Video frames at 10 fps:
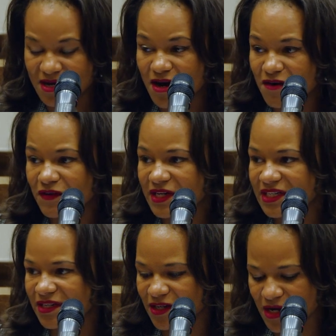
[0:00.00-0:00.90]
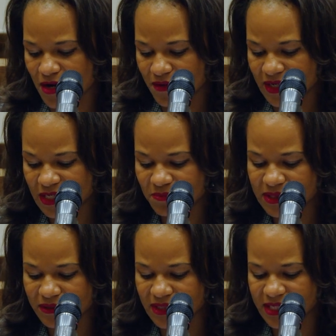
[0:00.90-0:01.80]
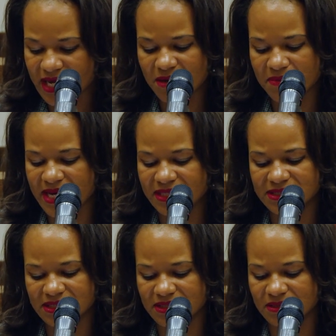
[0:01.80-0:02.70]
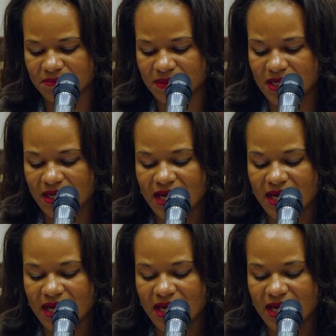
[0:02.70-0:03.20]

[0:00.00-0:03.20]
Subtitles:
Over a year ago, he built a campaign team